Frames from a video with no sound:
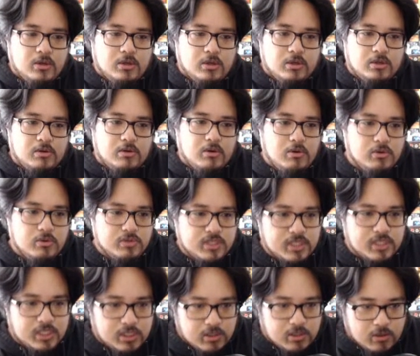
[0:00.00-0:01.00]
Go, dee
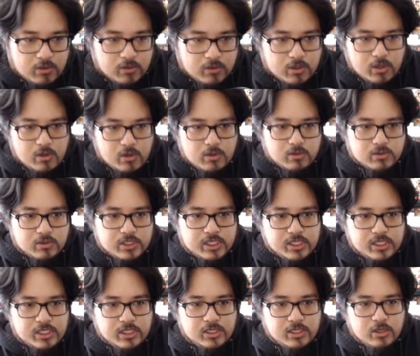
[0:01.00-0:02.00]
go,
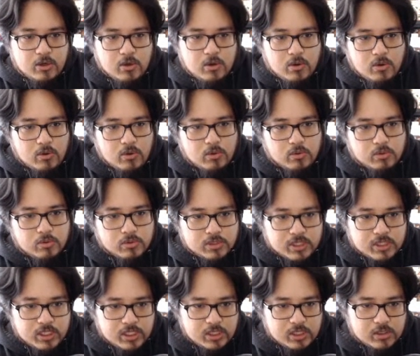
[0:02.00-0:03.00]
dee go,
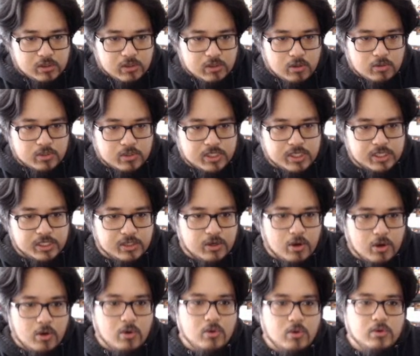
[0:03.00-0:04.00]
dee
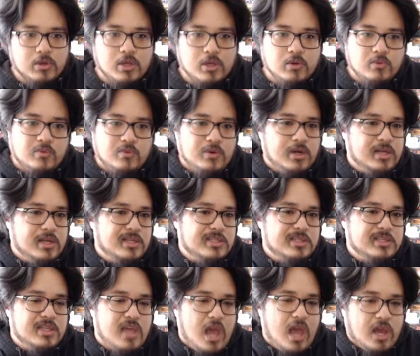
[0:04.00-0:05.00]
go. It was
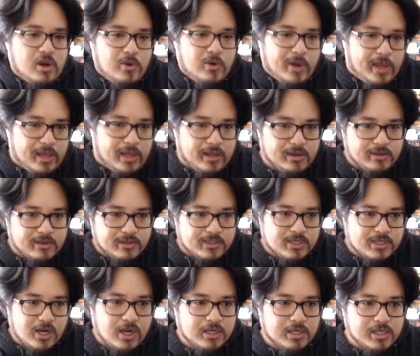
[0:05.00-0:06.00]
the Ekwe
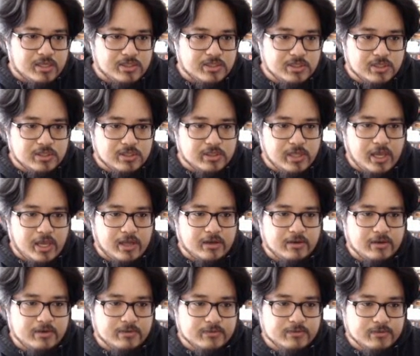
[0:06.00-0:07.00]
talking to the clan.
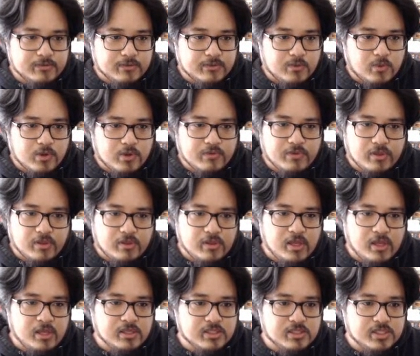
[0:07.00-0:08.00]
One of the
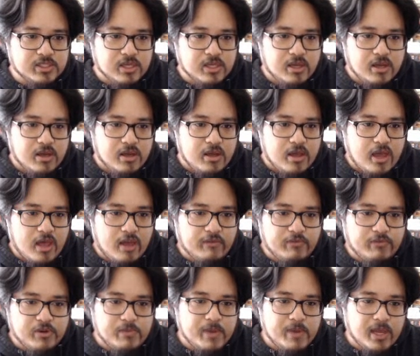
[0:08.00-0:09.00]
things
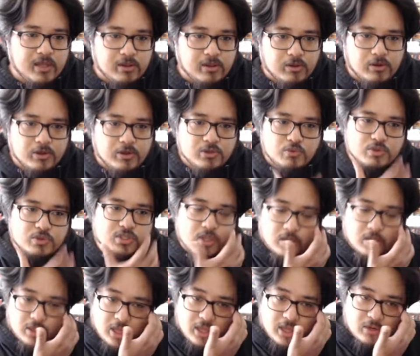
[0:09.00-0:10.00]
every man learned was the
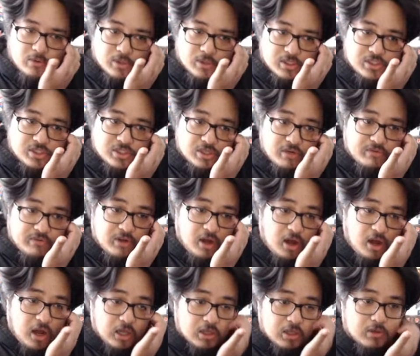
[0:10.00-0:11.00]
language of the
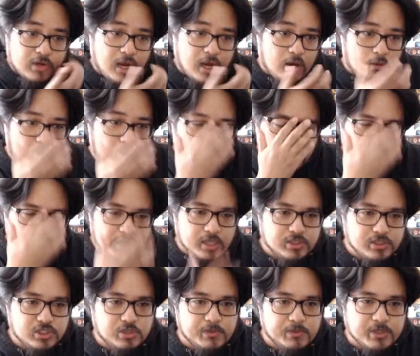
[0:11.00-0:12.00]
hollowed-out wooden
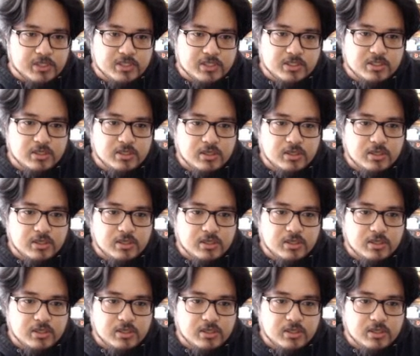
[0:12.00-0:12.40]
instrument.